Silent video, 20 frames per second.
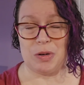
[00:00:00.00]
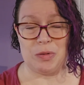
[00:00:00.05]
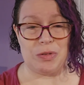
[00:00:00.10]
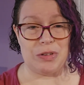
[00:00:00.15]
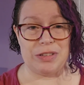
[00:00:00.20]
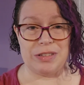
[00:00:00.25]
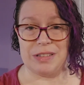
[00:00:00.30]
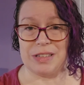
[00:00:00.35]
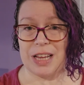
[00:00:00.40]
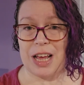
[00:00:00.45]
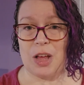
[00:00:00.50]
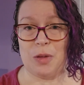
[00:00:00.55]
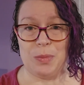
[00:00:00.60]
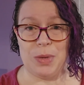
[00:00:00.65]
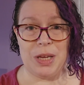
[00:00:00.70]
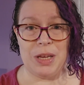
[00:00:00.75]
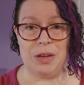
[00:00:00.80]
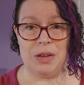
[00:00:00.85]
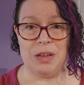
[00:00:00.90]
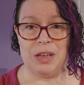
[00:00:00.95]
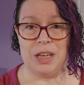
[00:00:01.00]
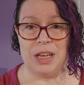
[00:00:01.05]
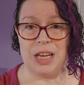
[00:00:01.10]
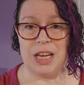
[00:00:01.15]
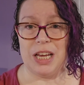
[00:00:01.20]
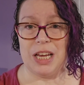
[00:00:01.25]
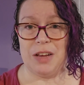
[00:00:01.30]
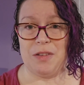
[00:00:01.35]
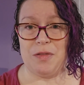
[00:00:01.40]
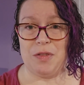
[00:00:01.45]
Just tell me
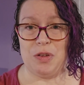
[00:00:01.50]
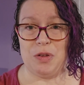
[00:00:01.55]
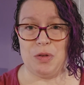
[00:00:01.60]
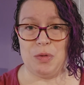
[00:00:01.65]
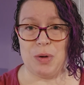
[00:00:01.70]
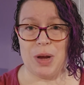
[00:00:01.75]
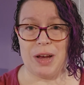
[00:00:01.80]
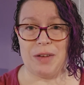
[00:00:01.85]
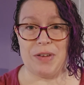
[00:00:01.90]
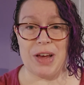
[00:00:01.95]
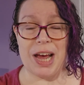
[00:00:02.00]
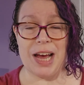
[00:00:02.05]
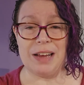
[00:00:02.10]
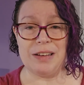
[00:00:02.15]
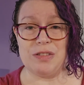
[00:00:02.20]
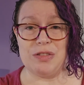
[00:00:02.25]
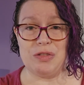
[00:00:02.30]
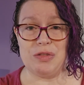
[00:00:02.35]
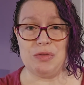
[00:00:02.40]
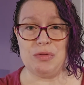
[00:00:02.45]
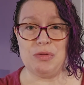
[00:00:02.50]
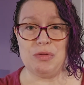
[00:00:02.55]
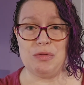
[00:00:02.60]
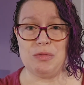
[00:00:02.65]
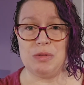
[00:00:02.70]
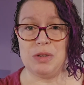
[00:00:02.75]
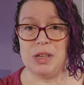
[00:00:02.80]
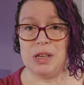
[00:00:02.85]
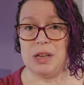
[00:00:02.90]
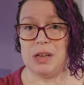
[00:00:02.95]
if you have had
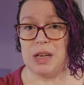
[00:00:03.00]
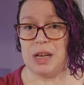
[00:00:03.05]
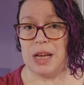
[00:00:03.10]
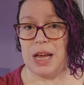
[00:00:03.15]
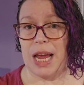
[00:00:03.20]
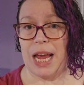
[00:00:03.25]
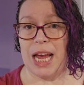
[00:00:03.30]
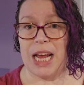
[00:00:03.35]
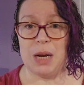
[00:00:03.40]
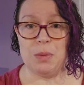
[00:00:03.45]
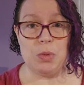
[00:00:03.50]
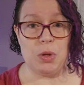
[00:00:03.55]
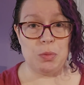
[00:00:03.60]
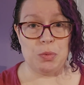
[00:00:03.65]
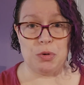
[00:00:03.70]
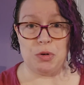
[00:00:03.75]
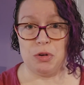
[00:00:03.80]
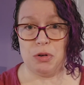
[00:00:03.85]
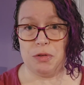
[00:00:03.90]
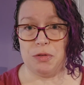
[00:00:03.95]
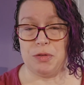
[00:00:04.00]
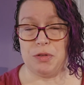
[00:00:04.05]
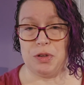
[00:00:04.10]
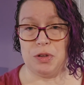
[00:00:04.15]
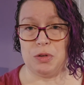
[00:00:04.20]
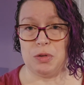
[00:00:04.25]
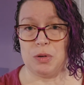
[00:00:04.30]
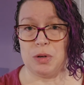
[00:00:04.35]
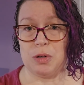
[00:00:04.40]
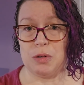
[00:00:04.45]
to animal proof
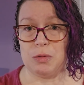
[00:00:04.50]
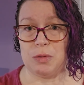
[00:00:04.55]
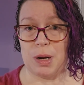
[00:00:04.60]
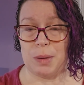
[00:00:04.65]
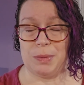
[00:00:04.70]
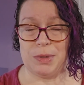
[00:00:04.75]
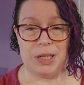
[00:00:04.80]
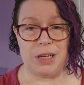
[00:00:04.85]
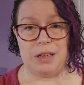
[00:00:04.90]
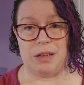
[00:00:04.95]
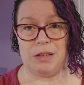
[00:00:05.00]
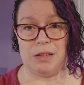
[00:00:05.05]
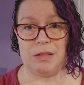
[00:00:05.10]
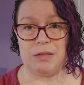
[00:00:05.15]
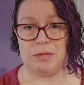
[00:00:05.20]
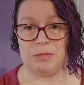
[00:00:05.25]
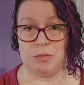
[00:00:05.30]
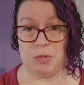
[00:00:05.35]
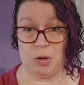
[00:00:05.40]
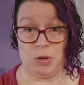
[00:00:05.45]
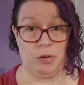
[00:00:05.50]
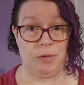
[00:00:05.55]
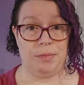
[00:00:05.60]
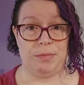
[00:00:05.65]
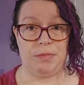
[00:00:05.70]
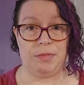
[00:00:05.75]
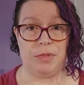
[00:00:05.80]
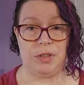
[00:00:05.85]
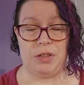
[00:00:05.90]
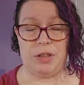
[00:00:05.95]
your reptile
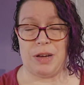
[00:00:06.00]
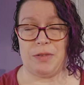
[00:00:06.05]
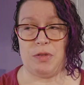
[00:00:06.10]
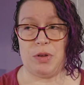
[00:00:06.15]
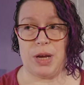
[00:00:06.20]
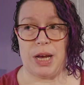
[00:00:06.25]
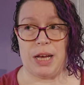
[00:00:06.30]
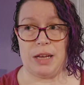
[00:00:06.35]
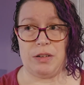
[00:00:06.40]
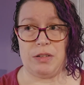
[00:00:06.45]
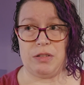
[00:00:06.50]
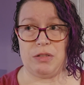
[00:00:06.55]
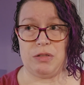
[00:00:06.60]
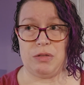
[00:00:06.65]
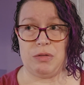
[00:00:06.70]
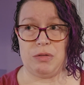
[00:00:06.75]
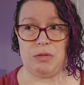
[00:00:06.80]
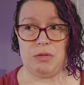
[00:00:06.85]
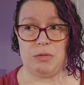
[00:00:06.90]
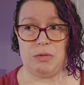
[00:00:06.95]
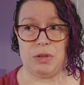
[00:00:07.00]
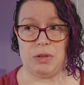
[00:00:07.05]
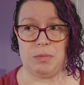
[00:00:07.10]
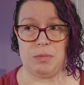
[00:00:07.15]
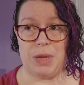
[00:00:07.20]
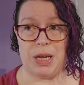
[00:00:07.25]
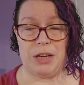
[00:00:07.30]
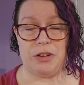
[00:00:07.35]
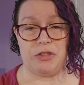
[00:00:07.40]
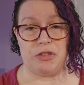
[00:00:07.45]
room. Have you had to
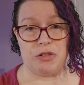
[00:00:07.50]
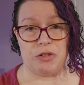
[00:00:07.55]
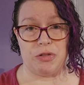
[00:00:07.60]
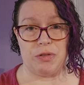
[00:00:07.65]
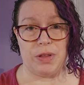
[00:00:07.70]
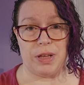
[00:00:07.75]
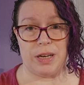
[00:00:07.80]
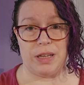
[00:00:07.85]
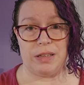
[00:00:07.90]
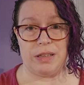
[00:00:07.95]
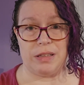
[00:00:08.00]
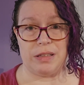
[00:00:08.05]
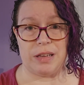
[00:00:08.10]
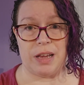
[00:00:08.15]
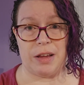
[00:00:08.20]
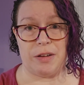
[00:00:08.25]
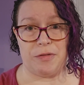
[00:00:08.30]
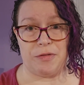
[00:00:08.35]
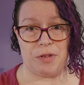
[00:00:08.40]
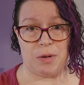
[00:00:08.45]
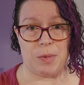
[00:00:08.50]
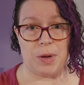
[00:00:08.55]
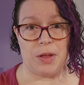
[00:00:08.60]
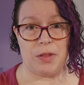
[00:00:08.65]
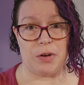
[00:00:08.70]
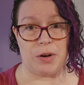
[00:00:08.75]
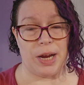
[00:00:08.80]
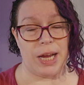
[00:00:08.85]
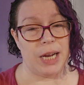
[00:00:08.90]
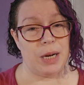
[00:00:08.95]
make sure that it's safe from
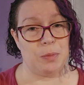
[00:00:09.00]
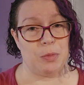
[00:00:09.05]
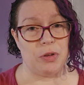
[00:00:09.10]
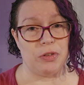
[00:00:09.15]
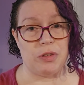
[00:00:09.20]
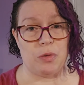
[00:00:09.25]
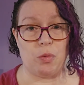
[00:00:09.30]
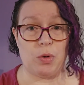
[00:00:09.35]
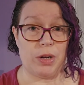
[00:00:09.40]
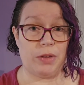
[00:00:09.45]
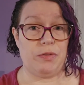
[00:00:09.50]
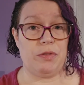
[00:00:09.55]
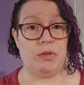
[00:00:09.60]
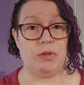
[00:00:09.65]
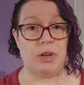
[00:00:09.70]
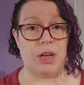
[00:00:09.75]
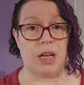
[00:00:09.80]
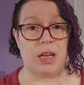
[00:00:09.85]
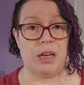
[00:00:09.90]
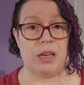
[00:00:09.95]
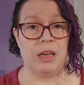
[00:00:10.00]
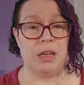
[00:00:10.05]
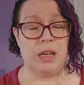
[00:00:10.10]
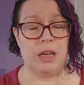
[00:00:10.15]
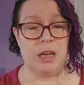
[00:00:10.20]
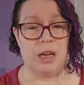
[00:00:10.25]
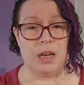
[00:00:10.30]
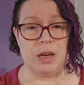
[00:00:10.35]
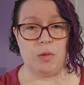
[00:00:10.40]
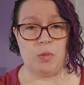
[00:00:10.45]
other animals? And what have you done?
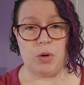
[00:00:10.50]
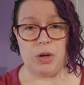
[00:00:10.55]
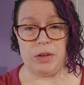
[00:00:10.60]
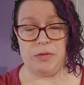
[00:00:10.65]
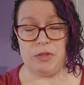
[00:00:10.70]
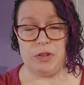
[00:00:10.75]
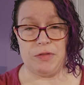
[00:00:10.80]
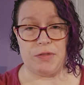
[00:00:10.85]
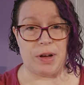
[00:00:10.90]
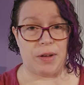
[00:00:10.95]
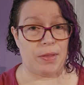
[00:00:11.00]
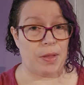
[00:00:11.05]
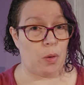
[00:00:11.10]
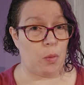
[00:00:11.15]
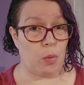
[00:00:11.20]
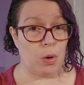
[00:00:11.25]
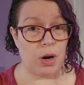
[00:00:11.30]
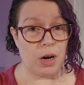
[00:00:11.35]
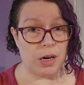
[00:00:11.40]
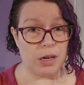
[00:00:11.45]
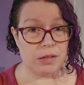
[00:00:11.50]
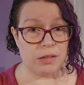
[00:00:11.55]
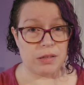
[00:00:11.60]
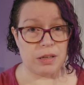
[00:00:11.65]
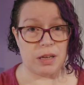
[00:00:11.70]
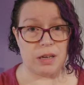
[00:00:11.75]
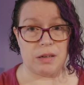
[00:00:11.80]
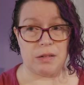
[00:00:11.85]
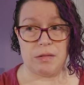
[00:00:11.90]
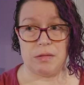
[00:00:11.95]
What have you found that works?
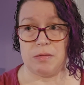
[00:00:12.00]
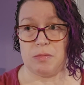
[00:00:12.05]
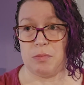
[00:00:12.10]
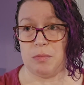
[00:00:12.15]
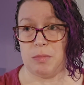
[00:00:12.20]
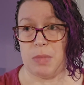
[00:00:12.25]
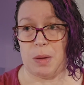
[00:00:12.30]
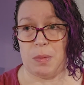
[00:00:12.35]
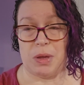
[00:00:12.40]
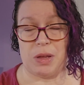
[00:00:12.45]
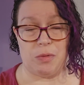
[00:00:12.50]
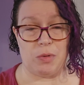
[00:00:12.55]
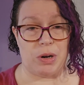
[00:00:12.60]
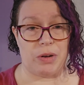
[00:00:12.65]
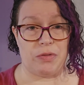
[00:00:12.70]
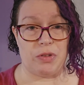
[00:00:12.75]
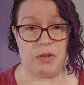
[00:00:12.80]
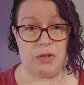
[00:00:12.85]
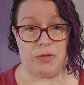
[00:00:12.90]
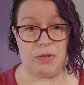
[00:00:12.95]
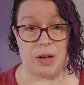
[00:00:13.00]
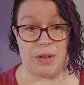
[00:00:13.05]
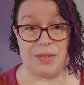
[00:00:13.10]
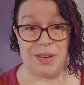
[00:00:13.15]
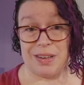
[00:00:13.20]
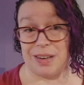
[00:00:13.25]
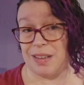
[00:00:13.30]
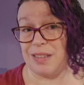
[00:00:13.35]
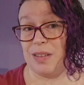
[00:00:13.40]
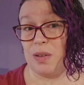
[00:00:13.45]
And maybe what have you found
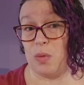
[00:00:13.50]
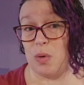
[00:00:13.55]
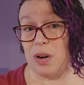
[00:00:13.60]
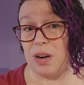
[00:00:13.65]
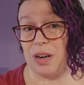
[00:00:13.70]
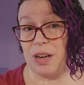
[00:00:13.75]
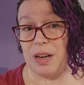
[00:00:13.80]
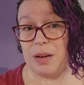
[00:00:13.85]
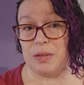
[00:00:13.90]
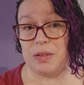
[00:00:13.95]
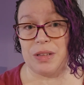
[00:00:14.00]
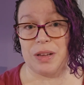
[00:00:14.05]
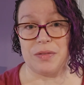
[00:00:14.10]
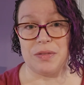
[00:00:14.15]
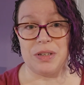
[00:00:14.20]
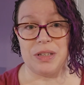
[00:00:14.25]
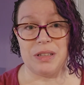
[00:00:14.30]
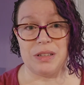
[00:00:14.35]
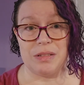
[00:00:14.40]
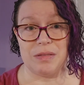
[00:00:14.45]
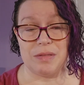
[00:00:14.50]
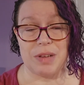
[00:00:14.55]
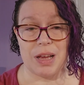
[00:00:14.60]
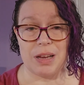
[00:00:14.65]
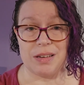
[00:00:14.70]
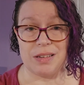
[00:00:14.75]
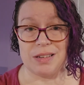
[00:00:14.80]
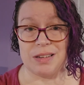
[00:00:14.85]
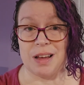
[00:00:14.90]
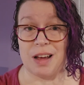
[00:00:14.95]
that doesn't work? I'd love to
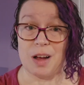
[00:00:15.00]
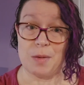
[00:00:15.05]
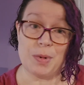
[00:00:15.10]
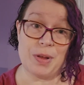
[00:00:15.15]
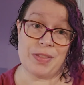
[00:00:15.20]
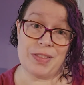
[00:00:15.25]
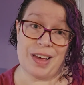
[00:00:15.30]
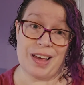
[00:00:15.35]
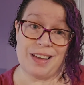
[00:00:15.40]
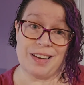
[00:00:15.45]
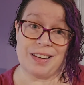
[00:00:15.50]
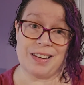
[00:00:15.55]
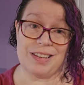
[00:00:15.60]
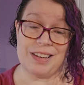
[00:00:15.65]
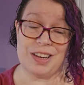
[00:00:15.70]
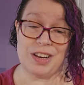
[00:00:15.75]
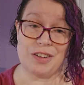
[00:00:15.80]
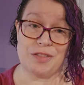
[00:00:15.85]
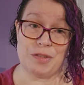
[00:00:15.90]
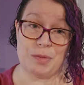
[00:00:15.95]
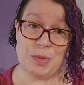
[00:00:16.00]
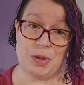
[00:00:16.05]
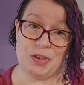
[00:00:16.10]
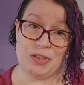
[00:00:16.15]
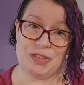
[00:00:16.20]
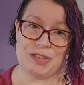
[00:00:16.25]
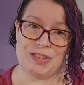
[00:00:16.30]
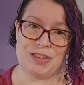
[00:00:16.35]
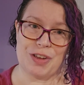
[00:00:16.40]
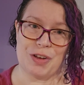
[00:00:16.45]
talk about that and hear from
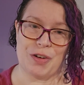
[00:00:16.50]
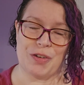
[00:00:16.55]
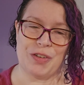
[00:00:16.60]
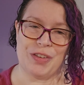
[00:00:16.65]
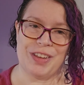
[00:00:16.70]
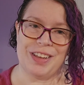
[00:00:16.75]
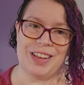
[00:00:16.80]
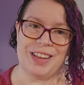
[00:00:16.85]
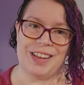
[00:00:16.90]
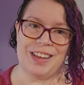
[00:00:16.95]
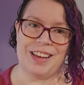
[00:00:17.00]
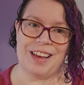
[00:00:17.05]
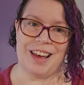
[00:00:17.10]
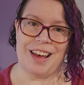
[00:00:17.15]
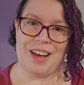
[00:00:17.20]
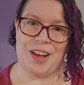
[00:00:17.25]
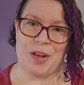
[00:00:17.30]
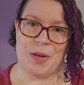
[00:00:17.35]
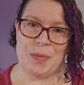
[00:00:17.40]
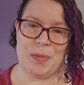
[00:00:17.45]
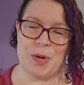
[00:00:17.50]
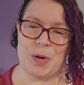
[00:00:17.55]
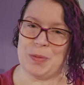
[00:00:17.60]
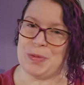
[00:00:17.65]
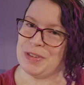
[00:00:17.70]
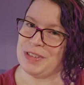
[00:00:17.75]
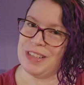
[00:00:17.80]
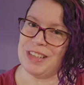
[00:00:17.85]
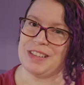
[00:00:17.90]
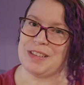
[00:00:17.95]
you. So hope
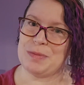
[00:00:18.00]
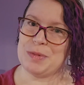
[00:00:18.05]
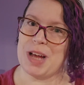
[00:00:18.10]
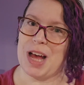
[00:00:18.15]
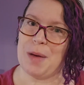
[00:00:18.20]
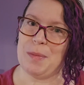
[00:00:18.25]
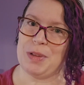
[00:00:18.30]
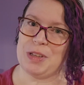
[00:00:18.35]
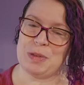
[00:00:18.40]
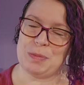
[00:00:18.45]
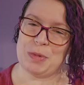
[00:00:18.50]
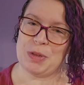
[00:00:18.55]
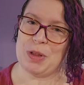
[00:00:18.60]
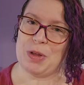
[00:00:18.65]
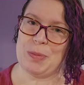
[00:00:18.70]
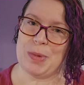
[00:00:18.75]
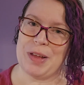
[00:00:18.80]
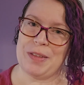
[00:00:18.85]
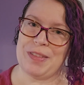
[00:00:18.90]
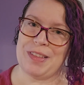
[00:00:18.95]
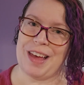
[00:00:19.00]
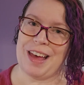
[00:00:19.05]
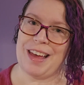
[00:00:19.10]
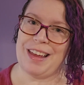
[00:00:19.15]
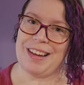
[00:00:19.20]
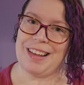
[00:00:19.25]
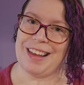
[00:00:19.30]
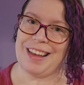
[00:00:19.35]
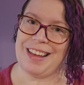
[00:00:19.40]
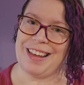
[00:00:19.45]
to see some comments below about
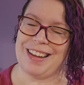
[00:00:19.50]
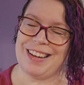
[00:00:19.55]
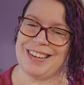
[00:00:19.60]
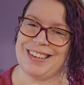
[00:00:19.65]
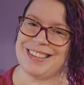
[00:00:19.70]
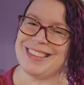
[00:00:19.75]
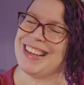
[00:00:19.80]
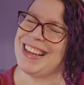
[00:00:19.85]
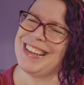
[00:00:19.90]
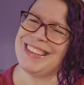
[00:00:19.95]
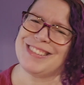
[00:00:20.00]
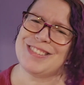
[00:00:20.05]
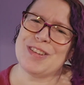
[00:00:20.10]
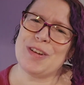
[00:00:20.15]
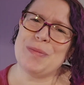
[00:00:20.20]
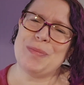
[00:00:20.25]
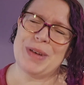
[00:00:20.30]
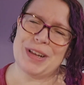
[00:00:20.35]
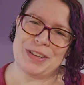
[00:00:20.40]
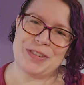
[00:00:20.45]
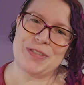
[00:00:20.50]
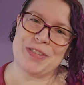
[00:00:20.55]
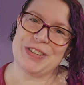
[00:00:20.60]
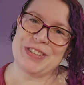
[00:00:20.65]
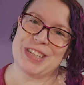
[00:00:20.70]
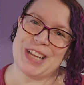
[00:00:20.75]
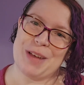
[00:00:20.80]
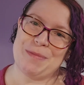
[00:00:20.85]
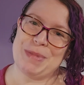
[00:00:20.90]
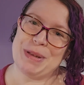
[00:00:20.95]
that. And thanks so much for
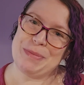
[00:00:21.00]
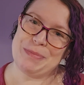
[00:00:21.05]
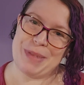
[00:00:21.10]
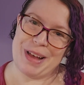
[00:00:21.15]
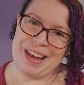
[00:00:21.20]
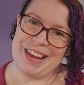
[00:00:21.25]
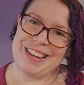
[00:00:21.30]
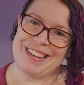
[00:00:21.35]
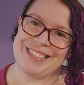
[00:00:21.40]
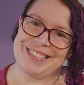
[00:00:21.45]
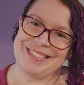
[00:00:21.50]
stopping by.